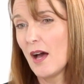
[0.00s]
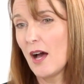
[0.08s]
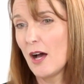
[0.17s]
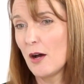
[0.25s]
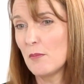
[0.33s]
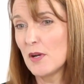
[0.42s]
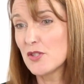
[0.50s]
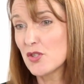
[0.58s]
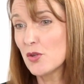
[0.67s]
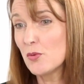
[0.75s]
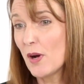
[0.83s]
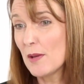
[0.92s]
A
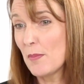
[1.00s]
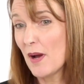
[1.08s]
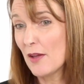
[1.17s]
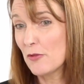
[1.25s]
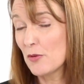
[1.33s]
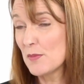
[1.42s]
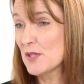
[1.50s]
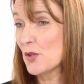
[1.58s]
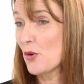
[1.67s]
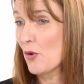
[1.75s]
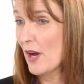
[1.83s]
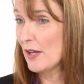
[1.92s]
two-way bathroom is a
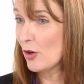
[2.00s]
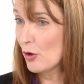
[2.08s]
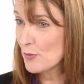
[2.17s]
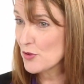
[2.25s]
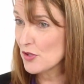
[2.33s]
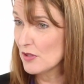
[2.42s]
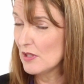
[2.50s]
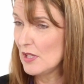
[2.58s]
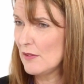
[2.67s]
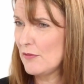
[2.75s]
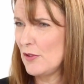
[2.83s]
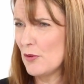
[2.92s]
great option
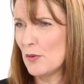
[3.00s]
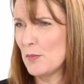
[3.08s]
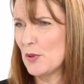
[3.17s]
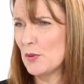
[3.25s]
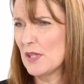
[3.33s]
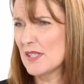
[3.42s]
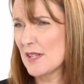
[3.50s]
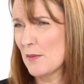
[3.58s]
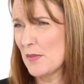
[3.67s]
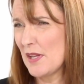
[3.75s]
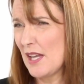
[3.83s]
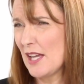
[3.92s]
if you were building
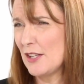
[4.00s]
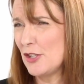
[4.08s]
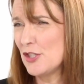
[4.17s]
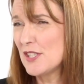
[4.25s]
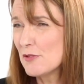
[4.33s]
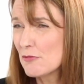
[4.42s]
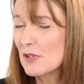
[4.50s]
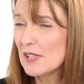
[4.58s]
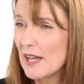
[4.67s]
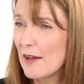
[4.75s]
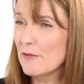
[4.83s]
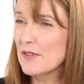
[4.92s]
something and you didn't
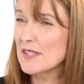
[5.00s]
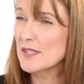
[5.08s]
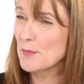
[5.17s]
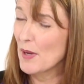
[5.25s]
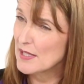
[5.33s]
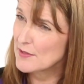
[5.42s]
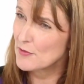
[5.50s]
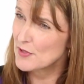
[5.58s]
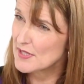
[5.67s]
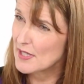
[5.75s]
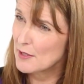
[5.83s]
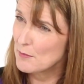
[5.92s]
really have the space for a
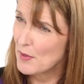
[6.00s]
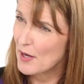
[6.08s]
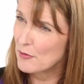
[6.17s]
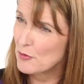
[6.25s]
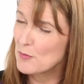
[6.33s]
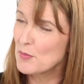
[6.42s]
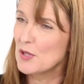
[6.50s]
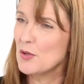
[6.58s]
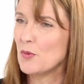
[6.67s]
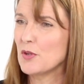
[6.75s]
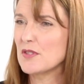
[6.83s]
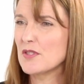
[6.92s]
second bathroom, but you
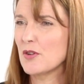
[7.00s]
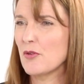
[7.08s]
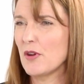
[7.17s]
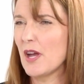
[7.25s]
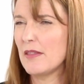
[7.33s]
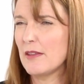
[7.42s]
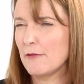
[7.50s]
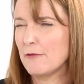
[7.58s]
wanted to create that